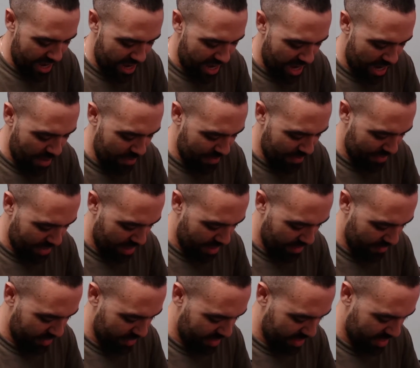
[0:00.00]
I'm
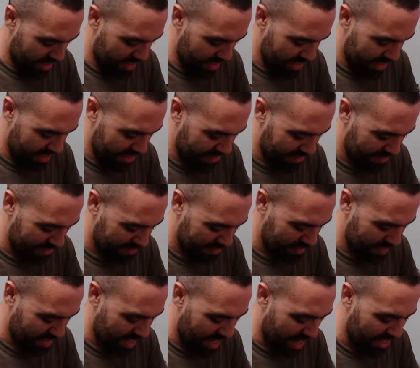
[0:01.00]
of the
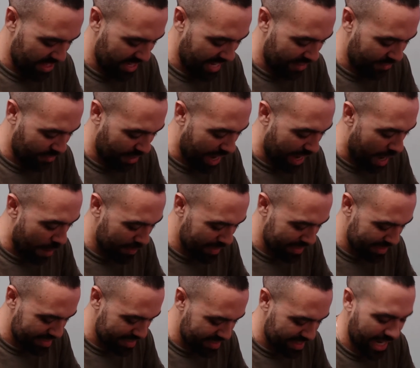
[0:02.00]
nothing ever
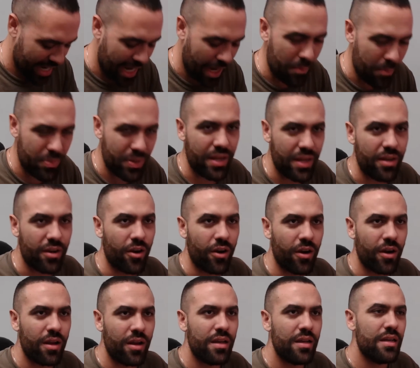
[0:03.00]
happens camp
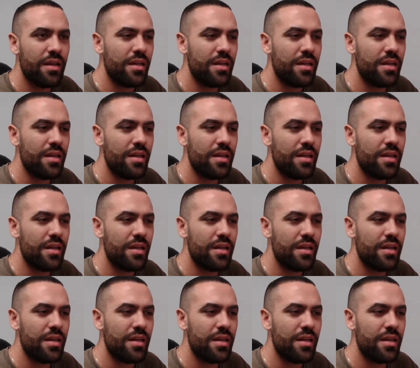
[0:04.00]
here.